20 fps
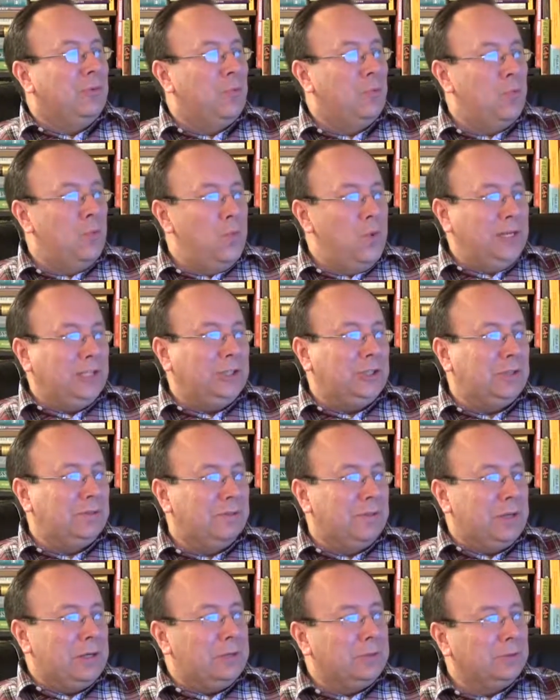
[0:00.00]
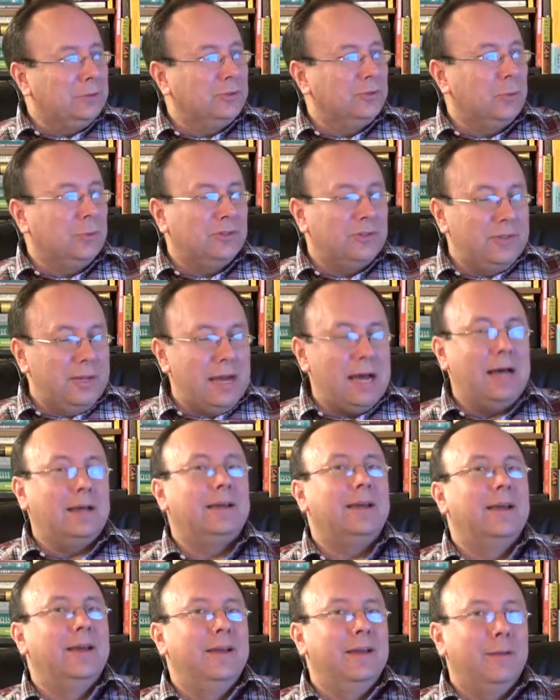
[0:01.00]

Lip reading: which of those was not